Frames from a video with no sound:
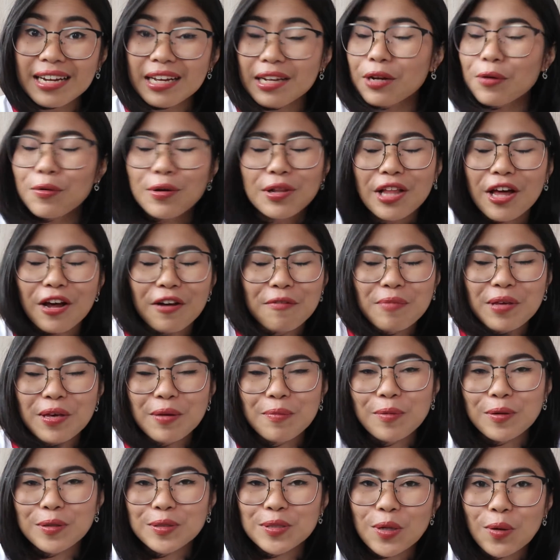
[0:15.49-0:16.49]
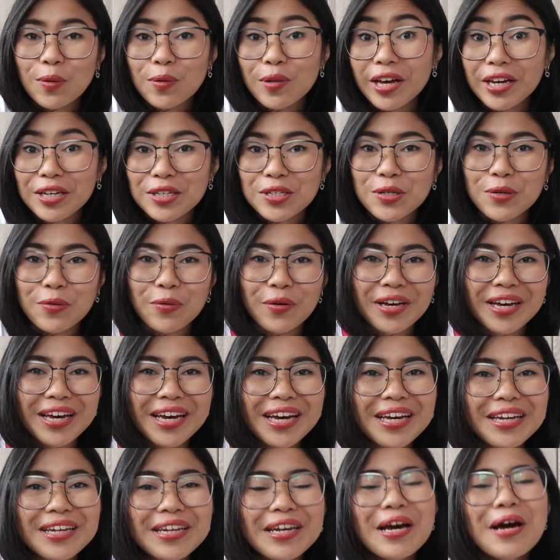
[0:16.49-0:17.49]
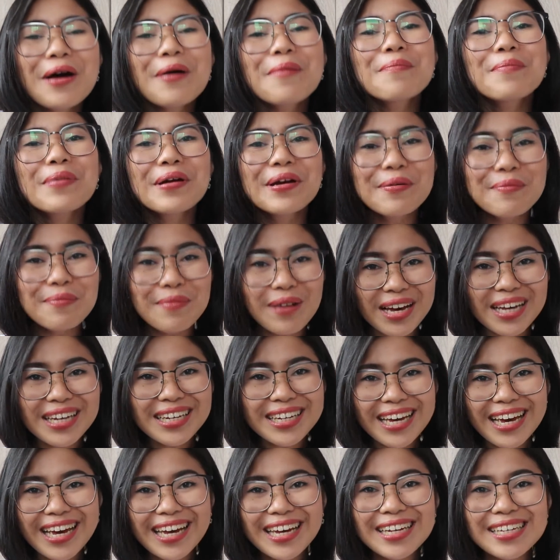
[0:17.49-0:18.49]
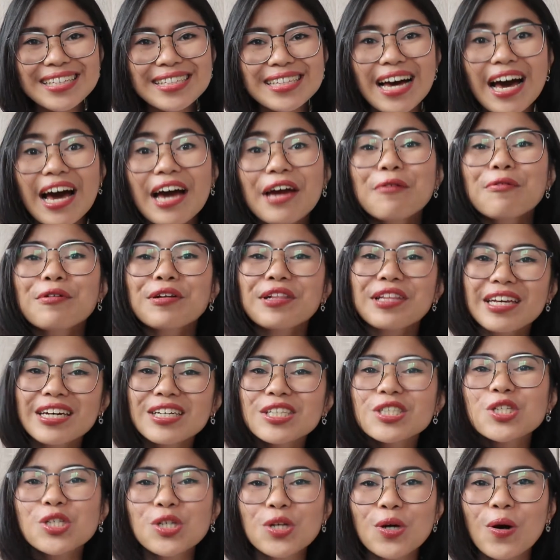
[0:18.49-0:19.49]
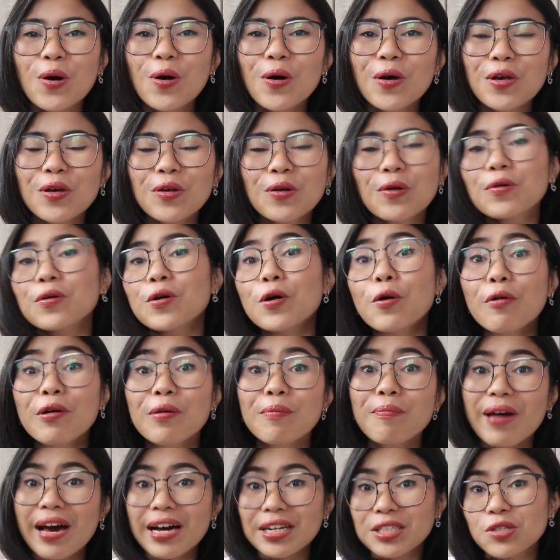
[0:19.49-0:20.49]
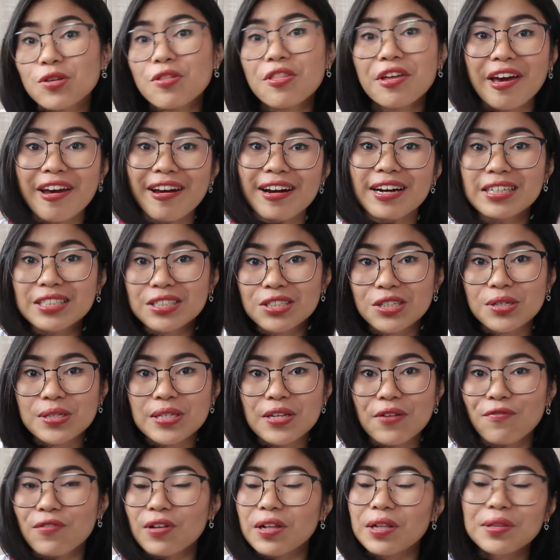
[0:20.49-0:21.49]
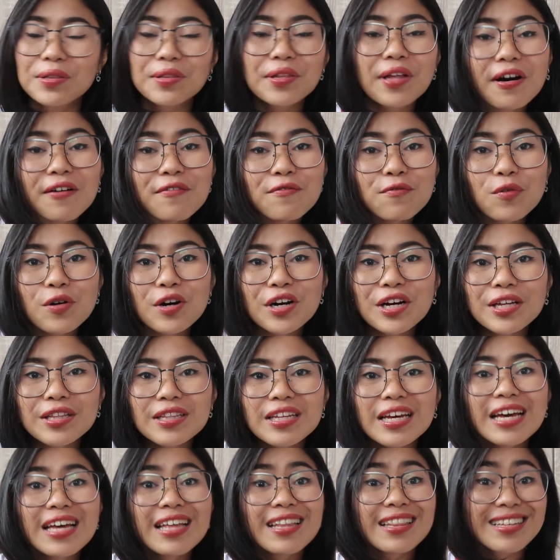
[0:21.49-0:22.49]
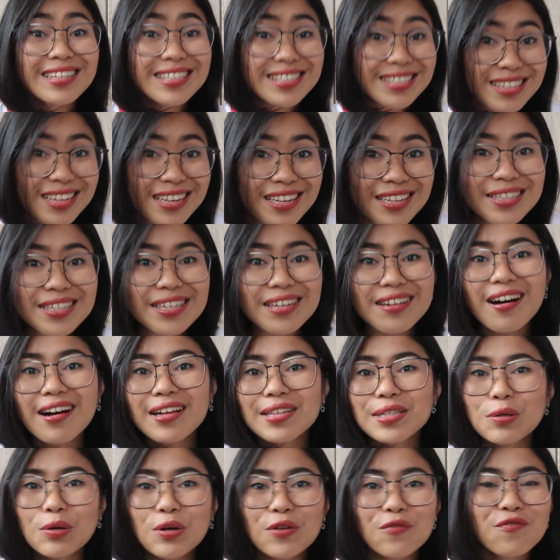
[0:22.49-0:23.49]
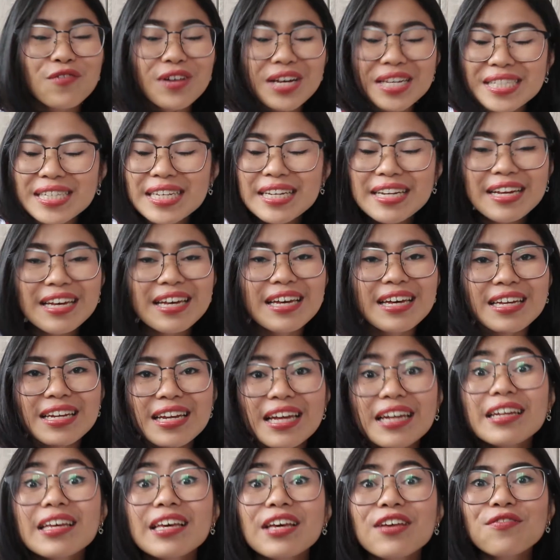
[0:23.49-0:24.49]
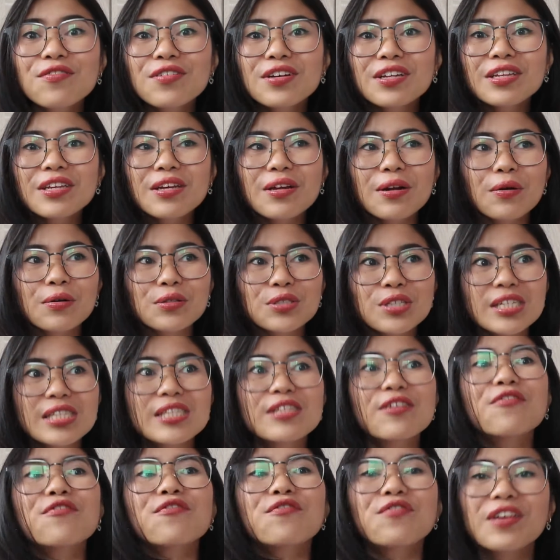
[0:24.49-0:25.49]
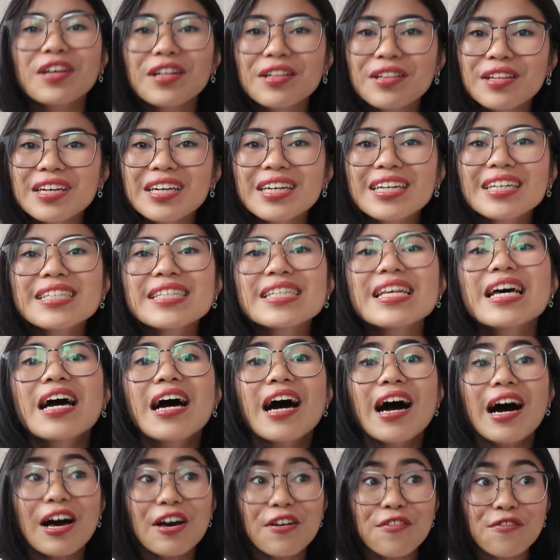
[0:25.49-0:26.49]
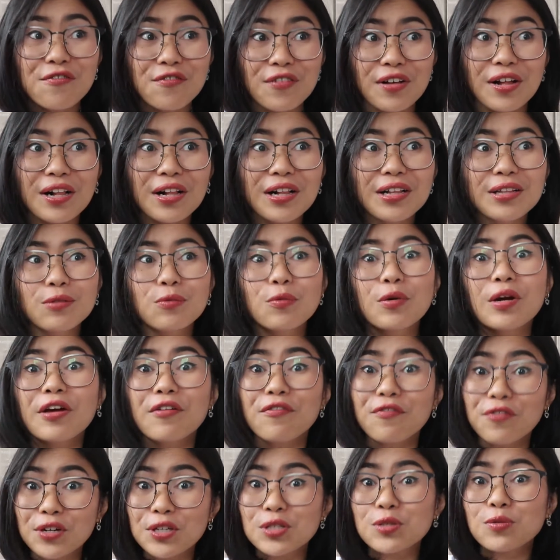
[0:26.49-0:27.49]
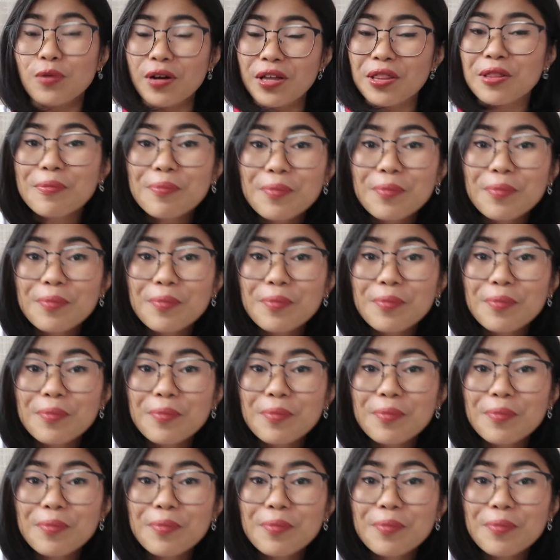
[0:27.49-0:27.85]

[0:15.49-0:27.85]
I know a lot of people don't like doing it, but in my case, I really enjoy, going back to the characters I fell in love with, the scenes I got so invested in, and even, just the feelings I felt when I first read the